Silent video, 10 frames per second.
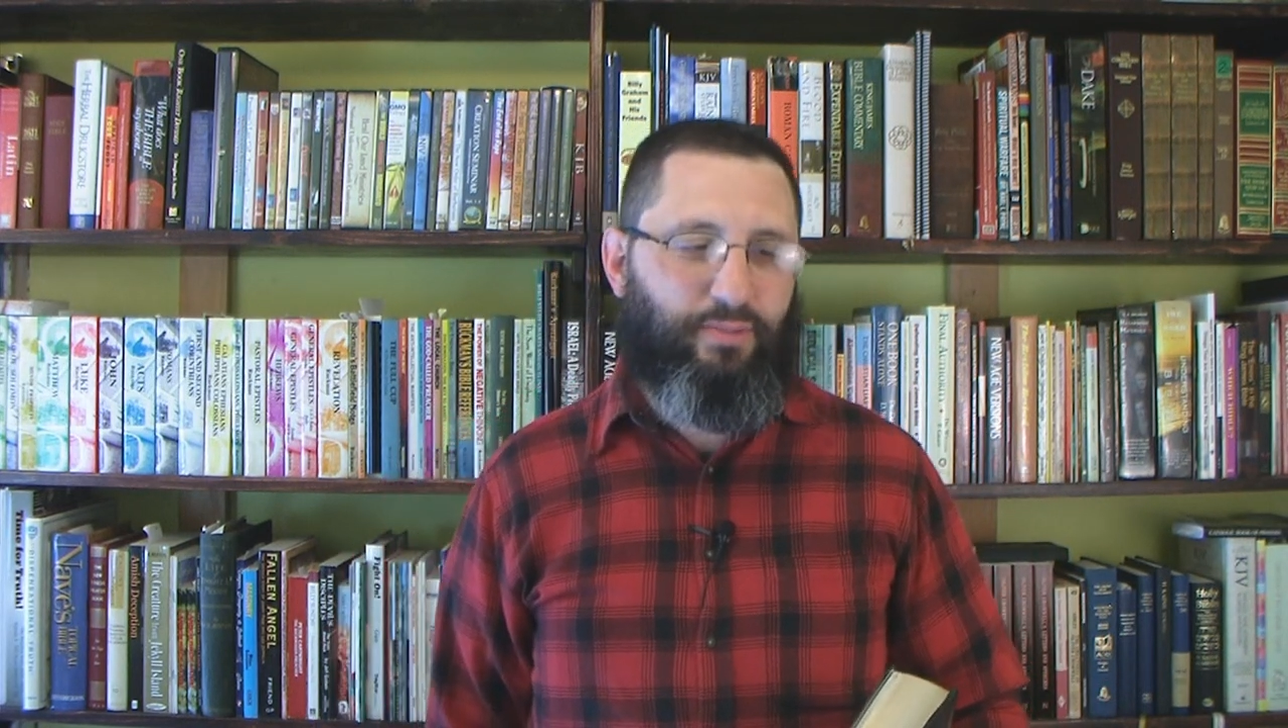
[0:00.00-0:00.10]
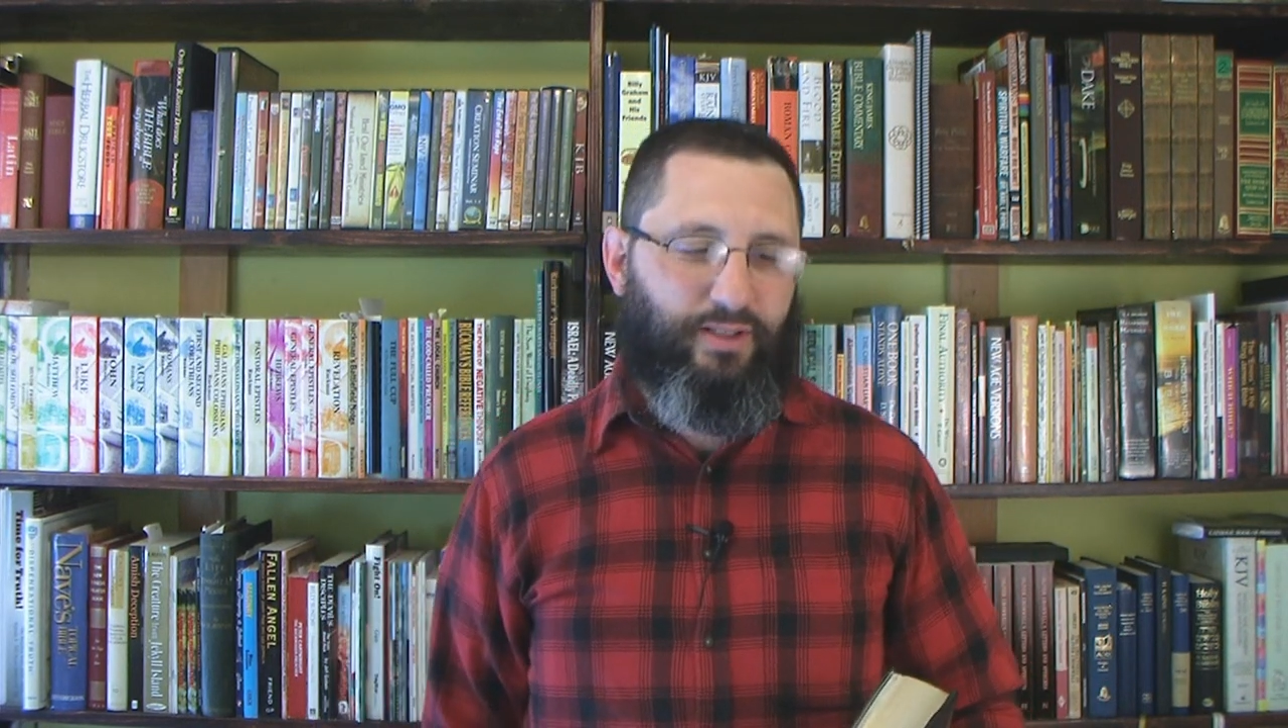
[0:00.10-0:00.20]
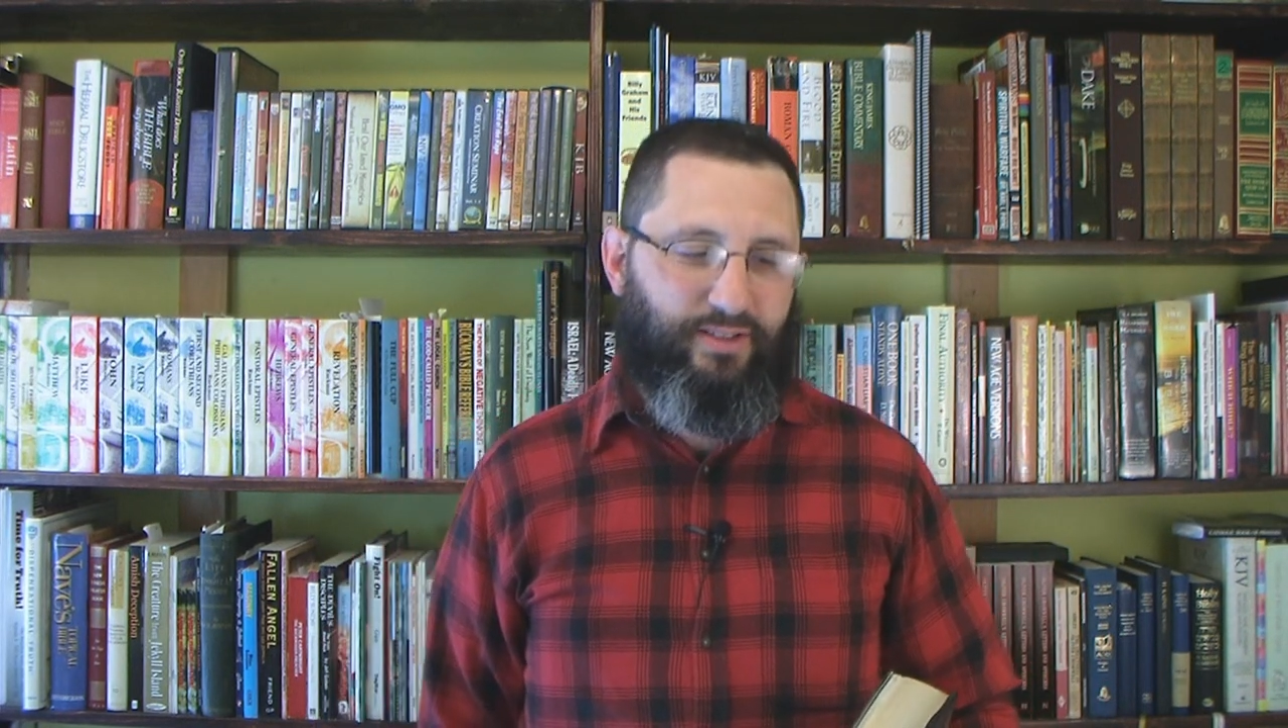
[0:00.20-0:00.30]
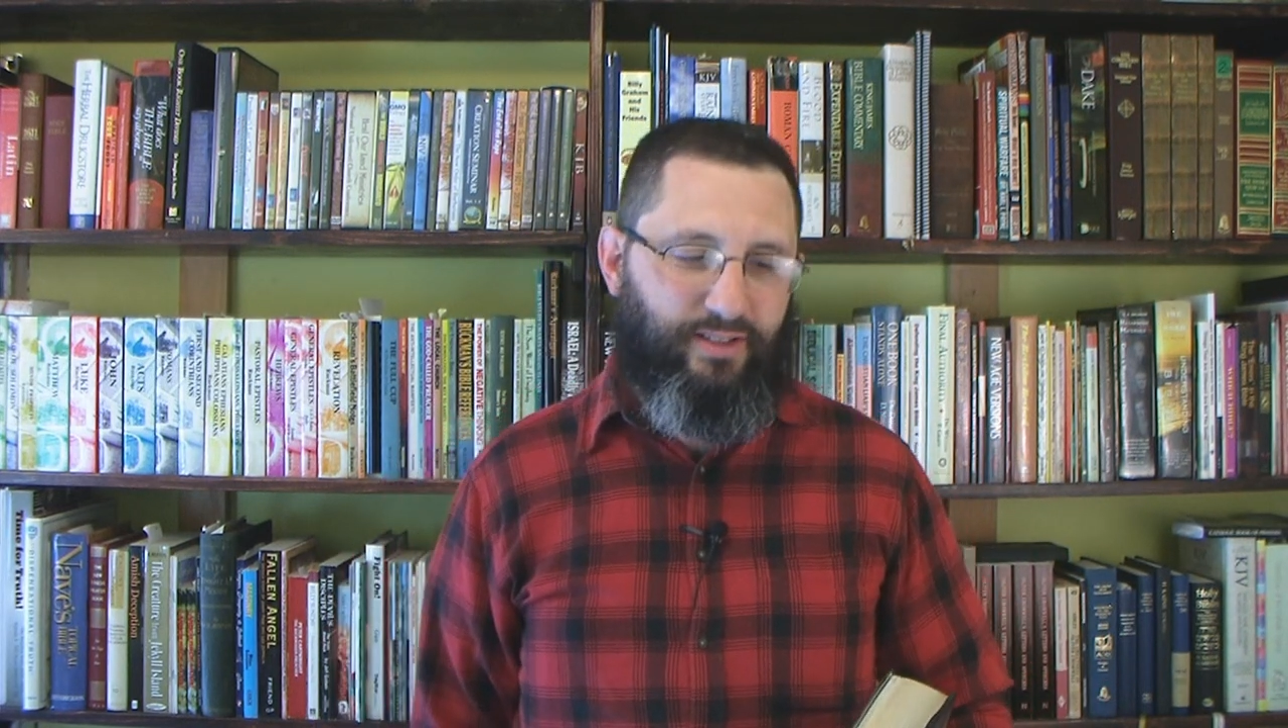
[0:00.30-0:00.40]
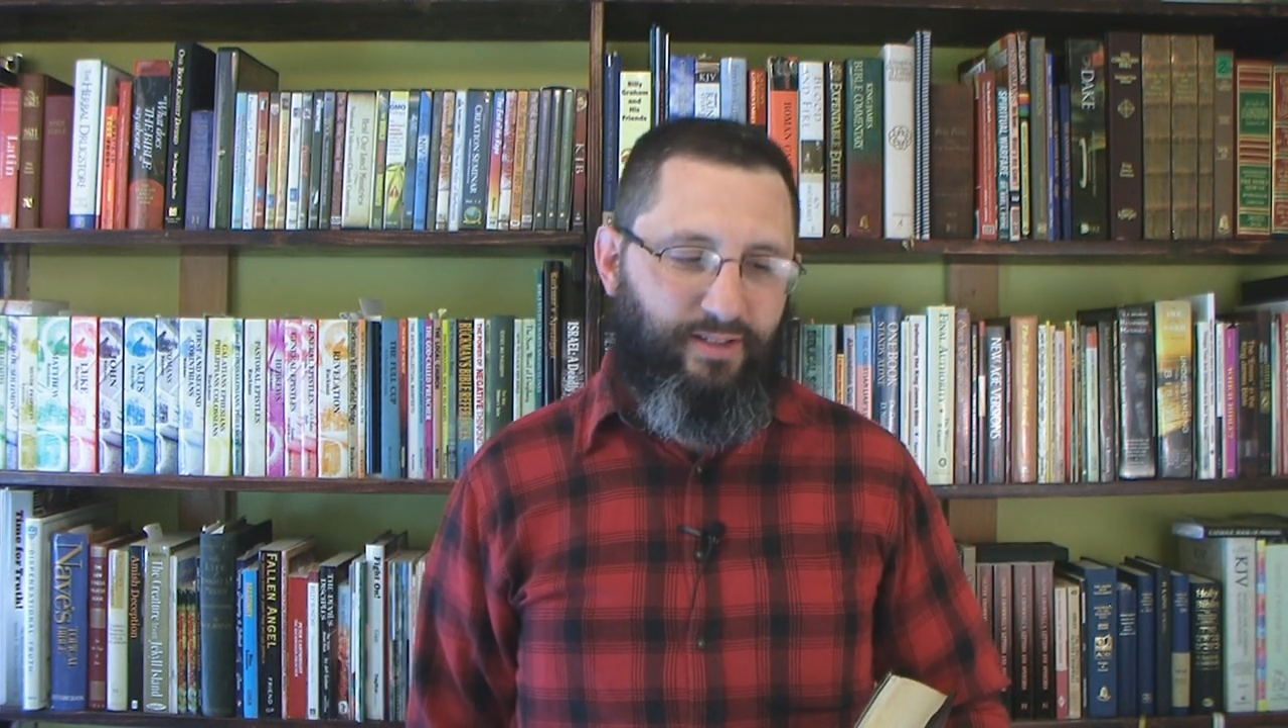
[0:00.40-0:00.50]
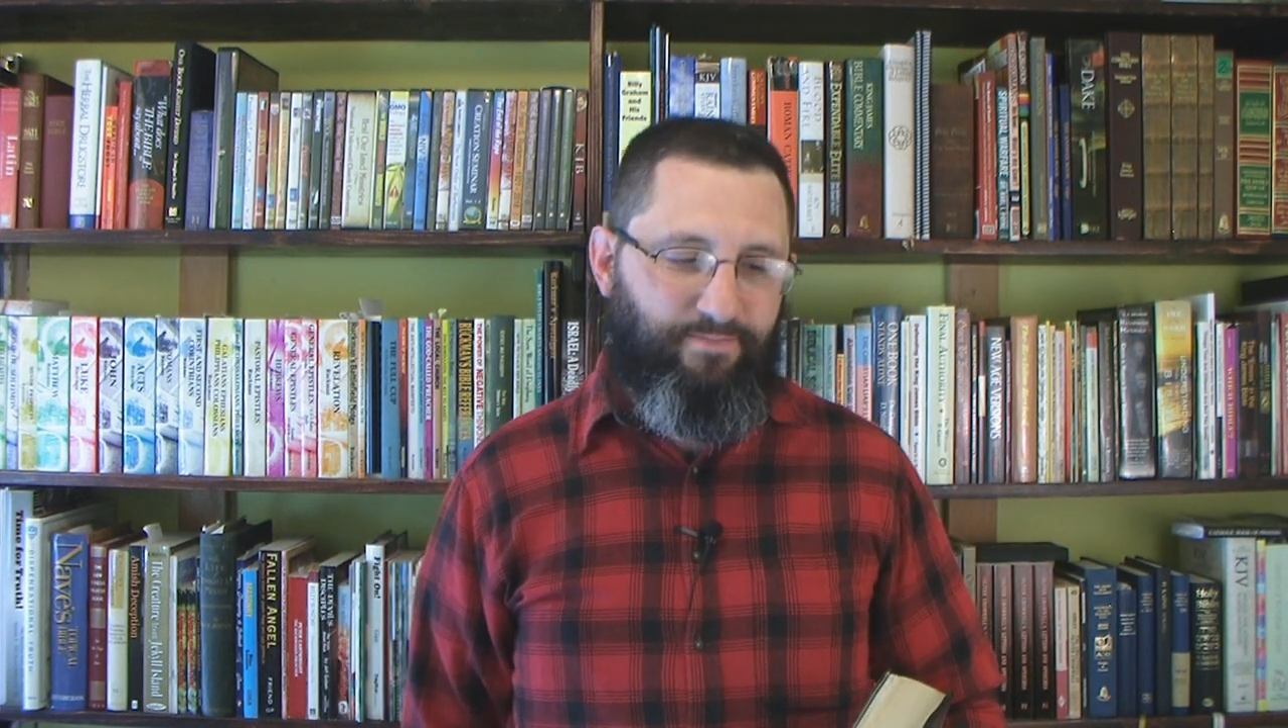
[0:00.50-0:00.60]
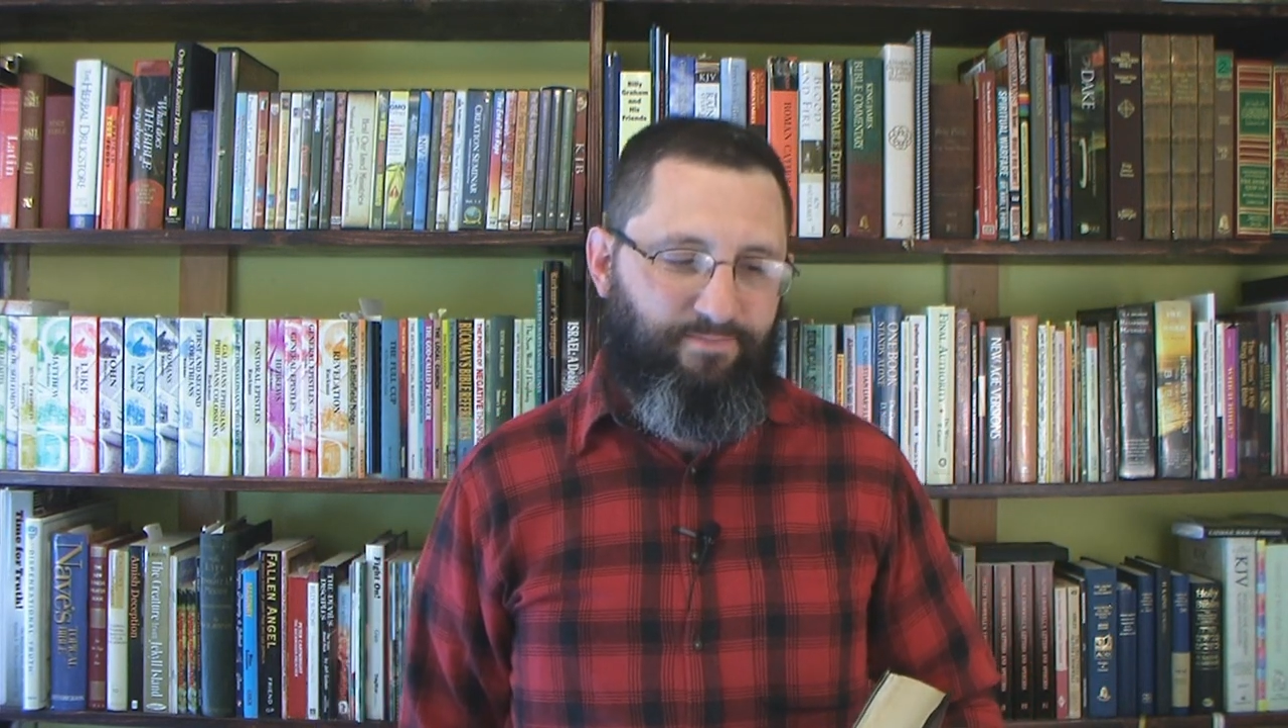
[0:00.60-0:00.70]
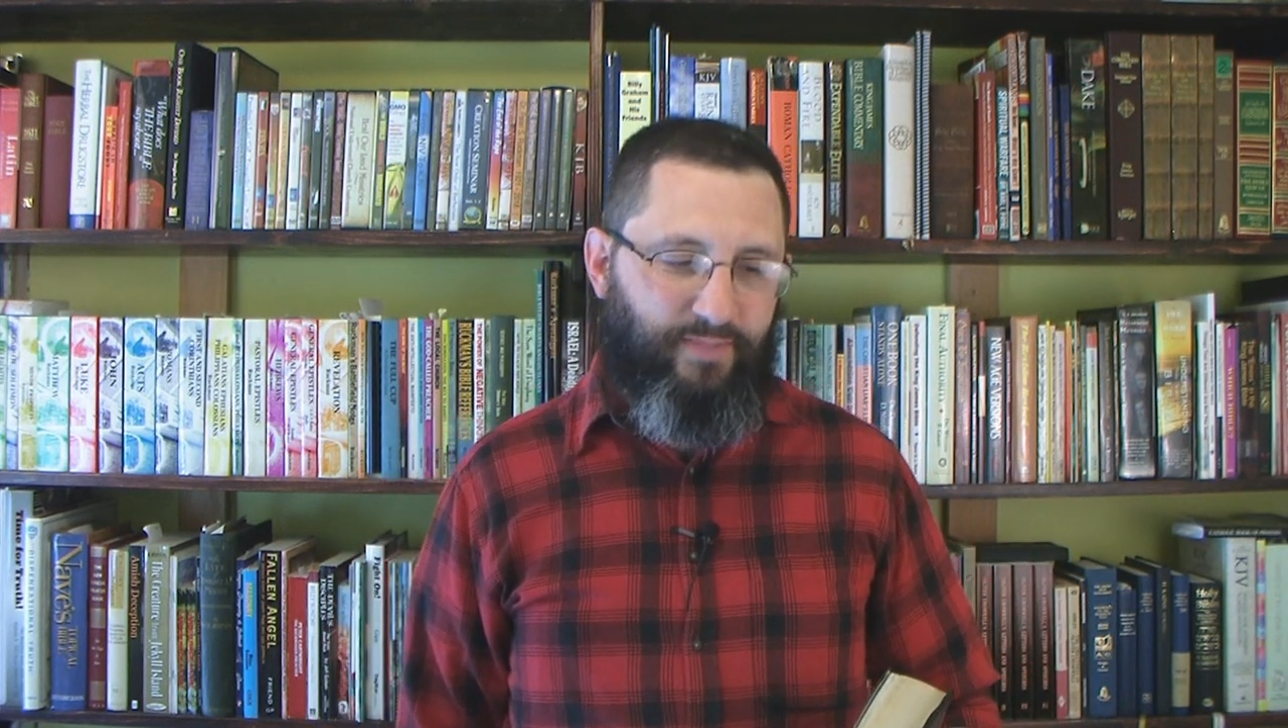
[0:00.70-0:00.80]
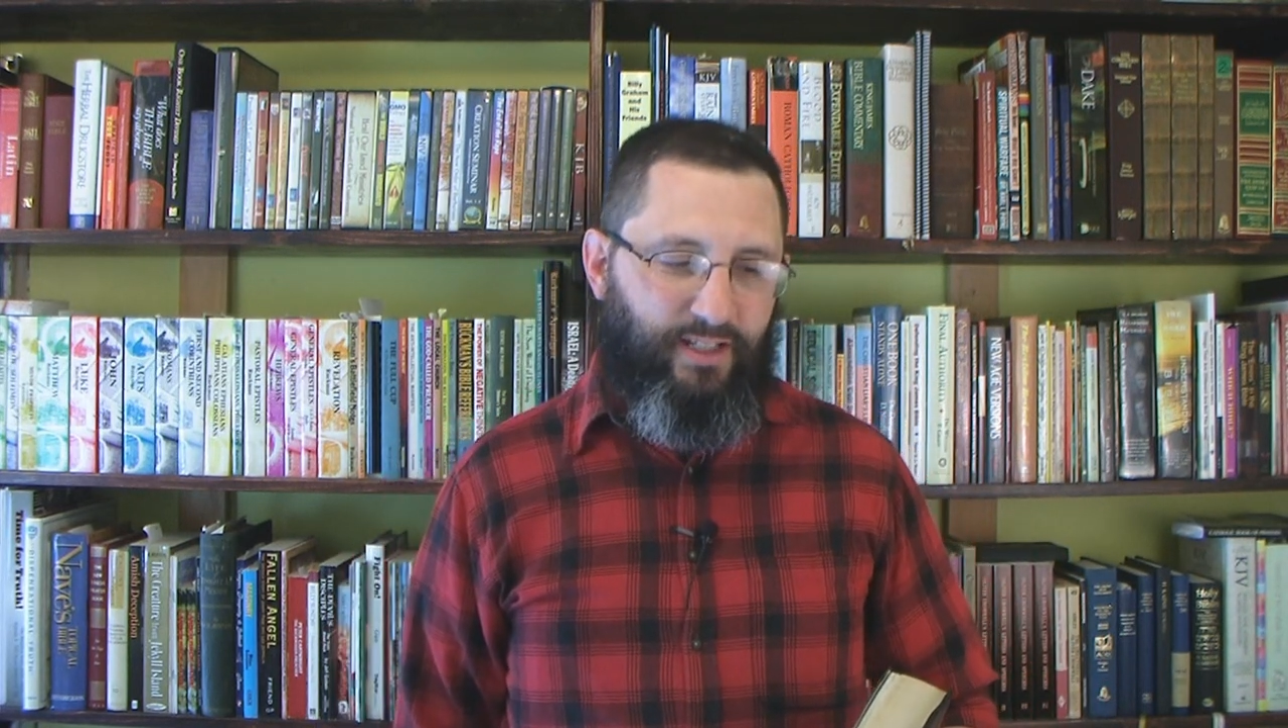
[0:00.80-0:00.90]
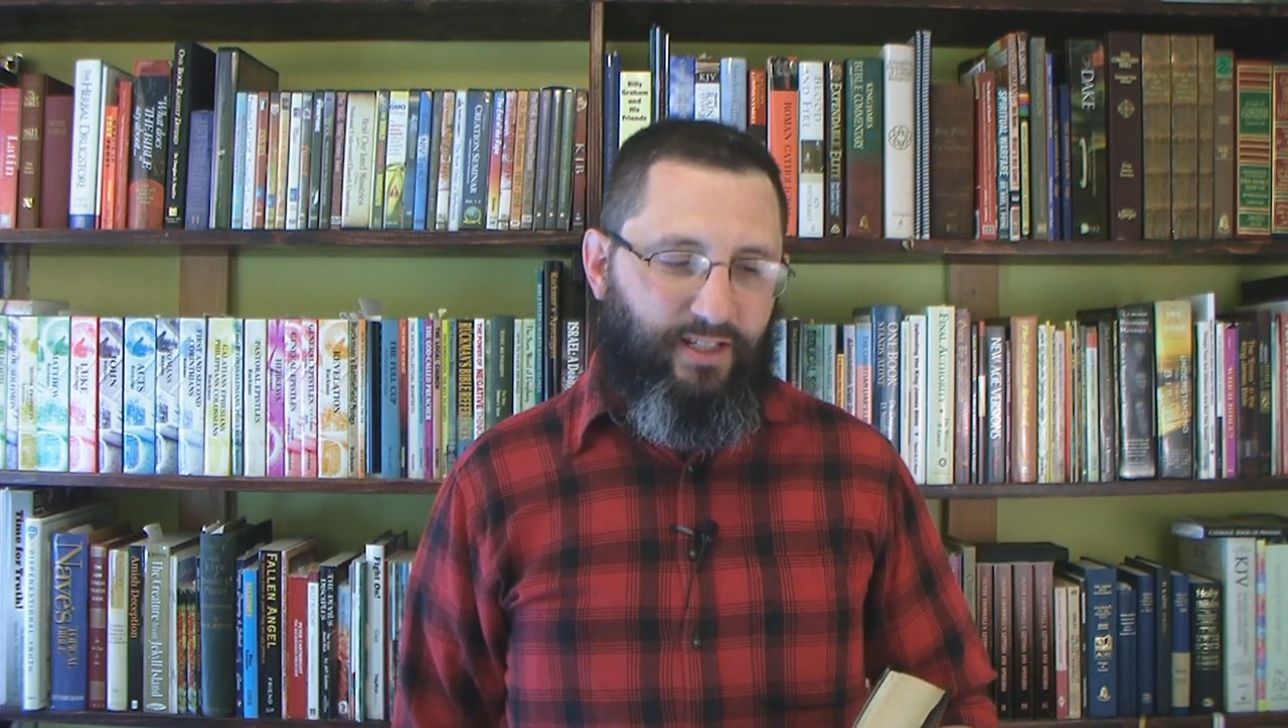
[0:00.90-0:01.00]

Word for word: But um,